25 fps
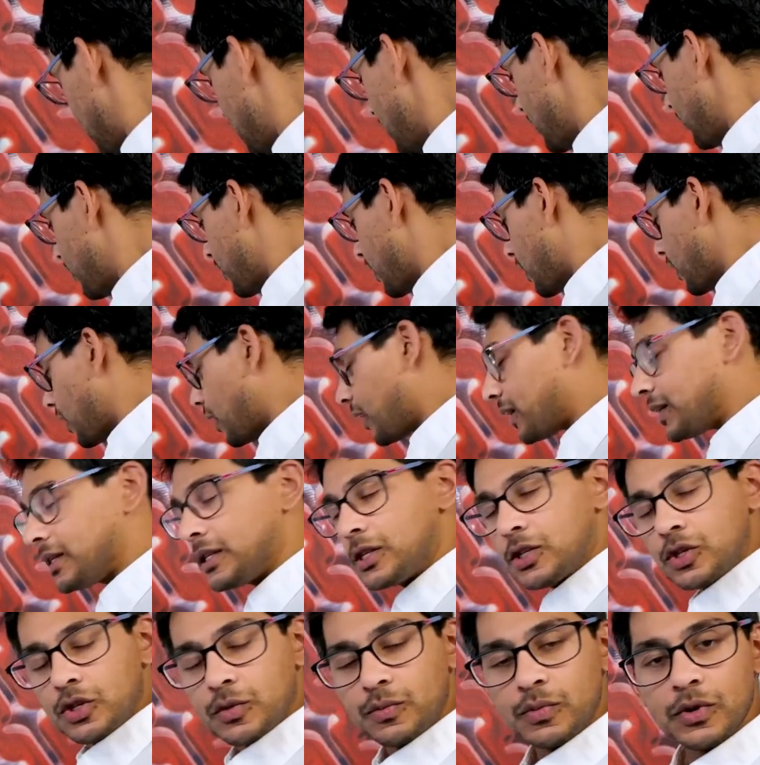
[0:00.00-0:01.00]
even light
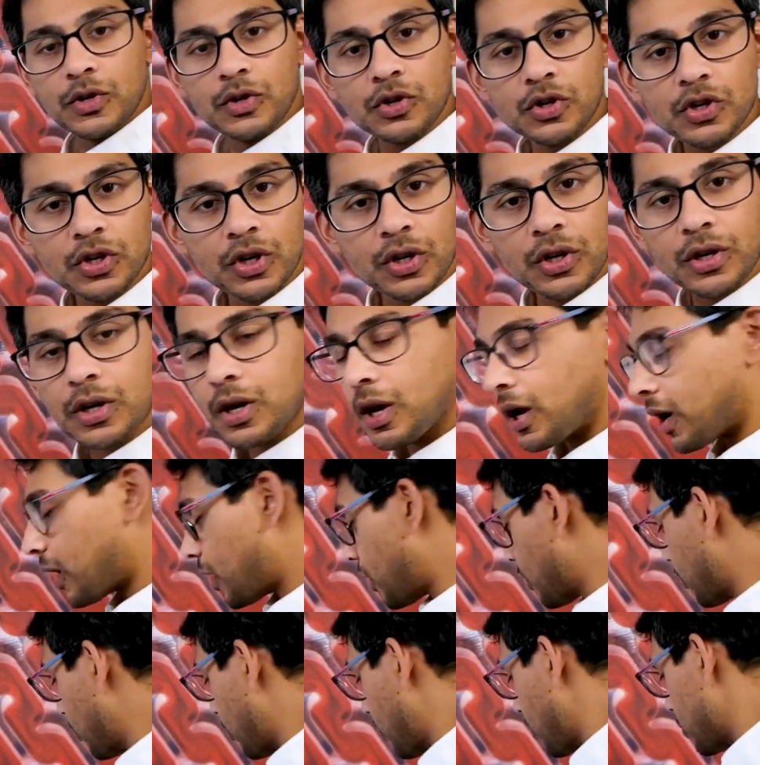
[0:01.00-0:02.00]
distribution
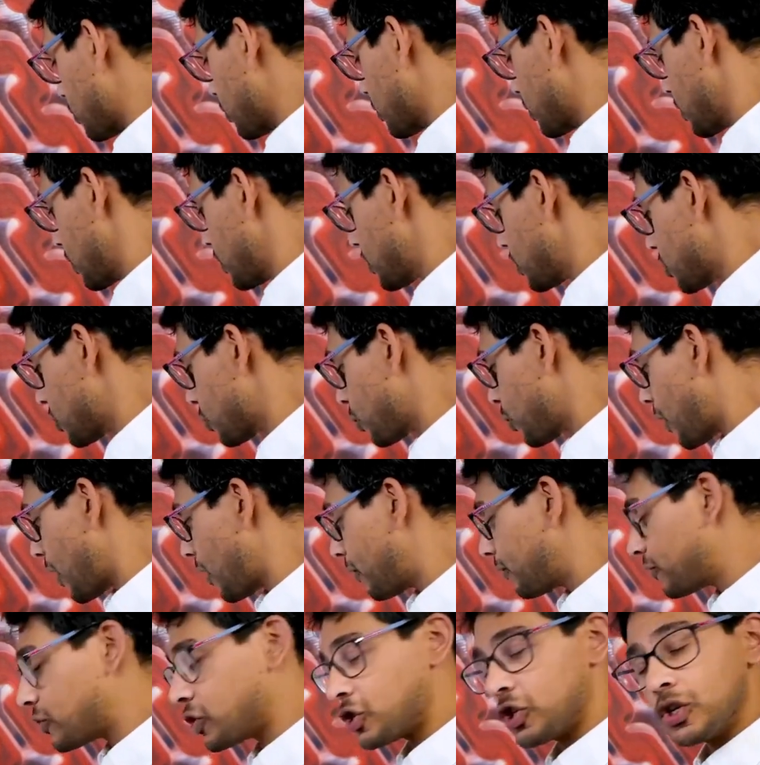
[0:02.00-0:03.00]
across
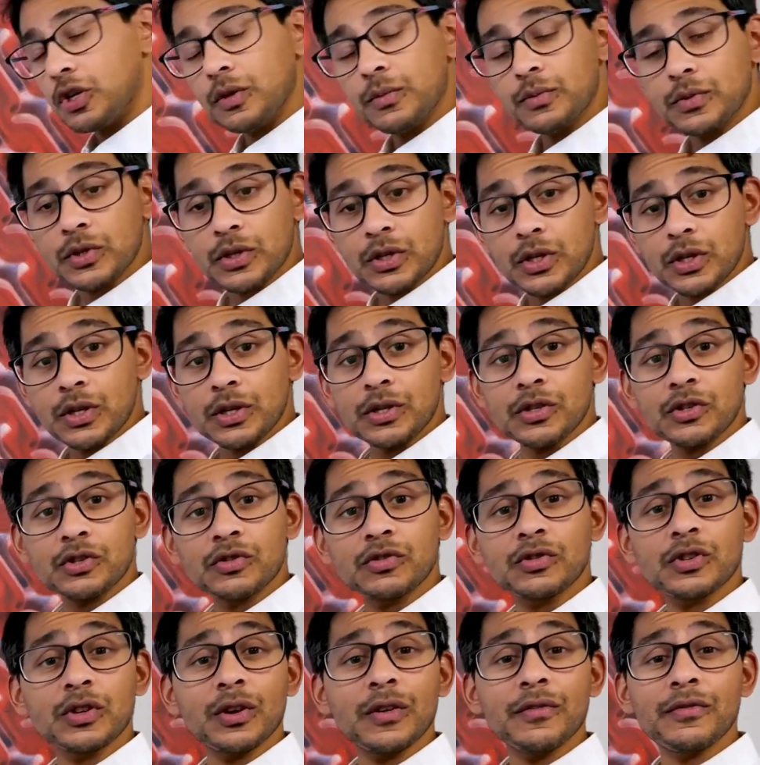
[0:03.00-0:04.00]
12 tubes. You can
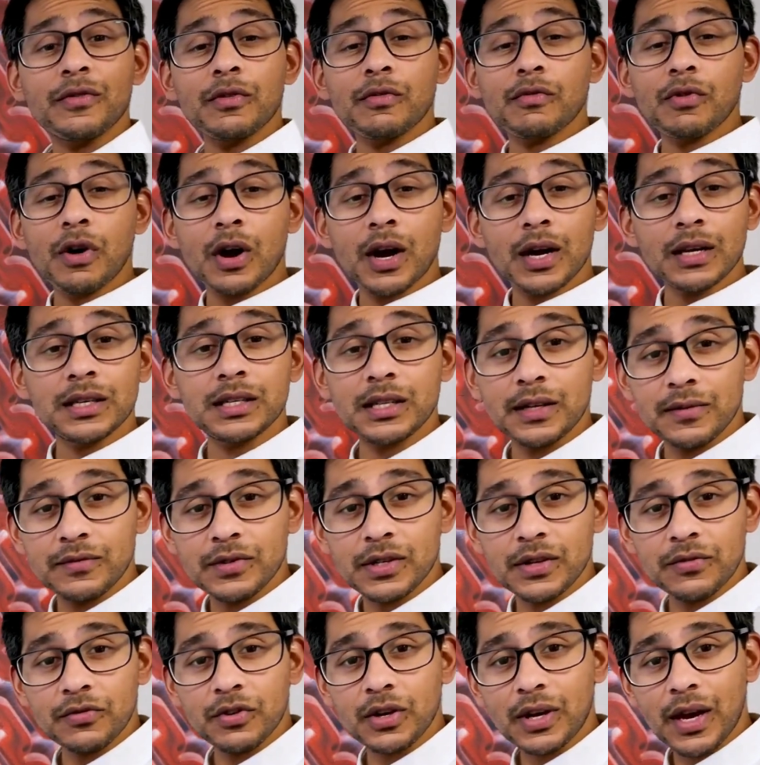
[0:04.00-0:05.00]
do a variety of
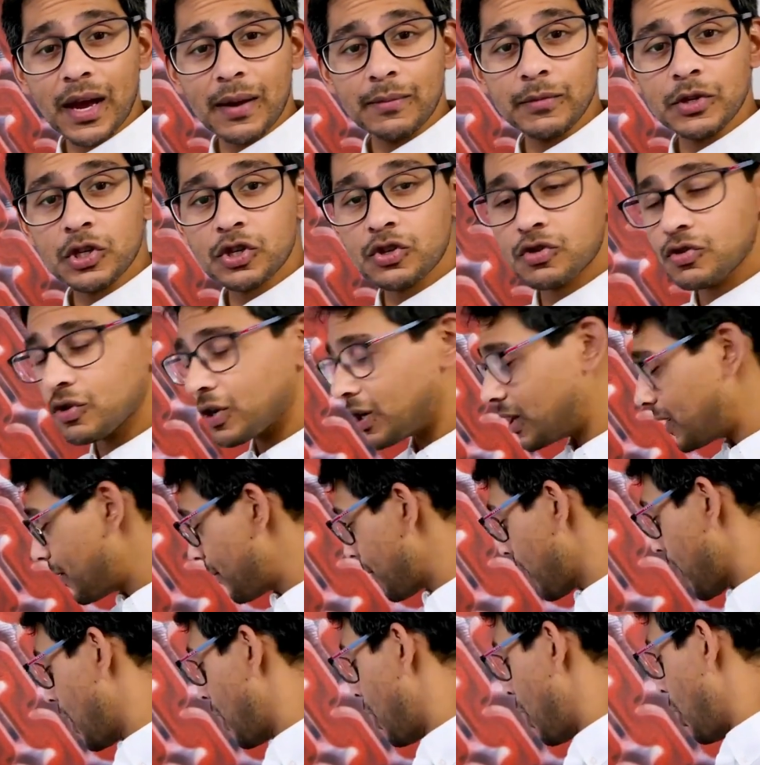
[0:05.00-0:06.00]
different chemistry,
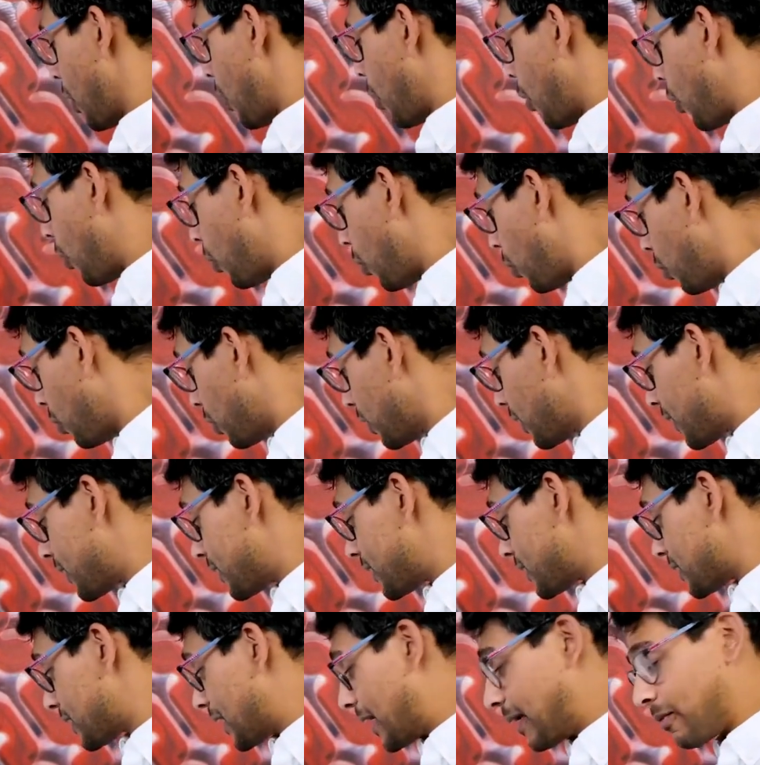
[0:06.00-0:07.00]
all at
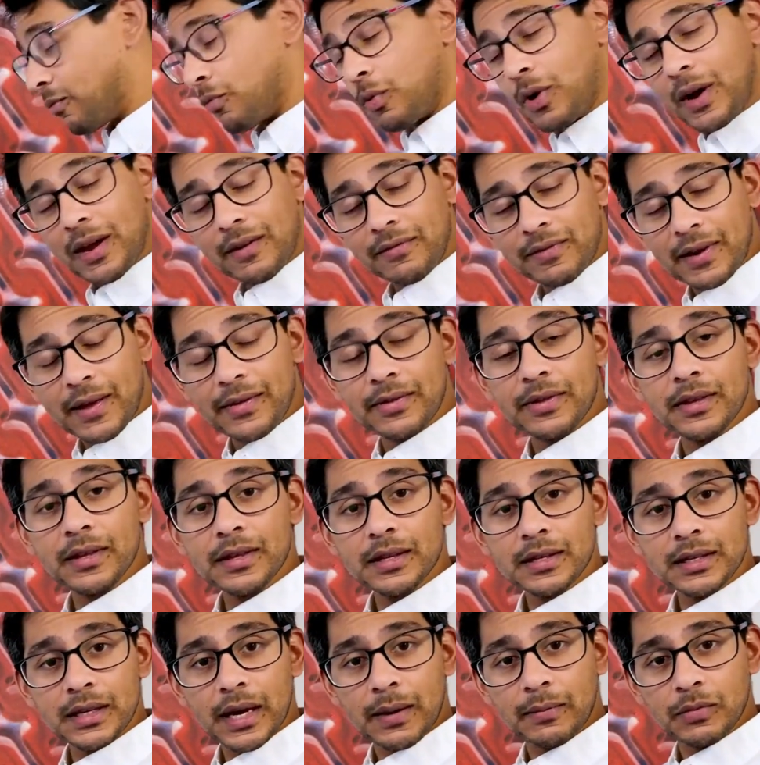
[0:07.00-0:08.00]
the same wavelength at
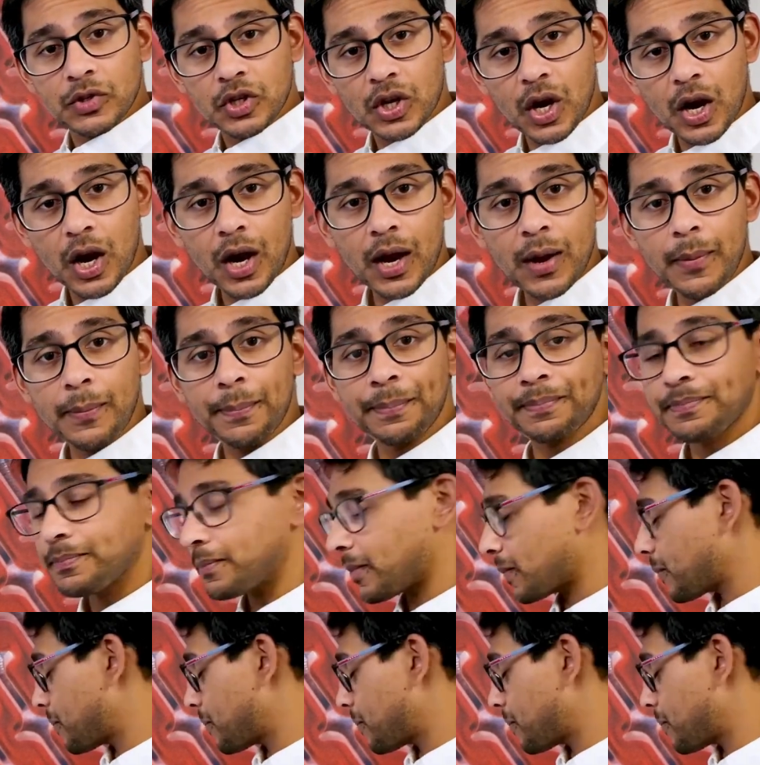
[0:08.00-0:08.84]
the same time,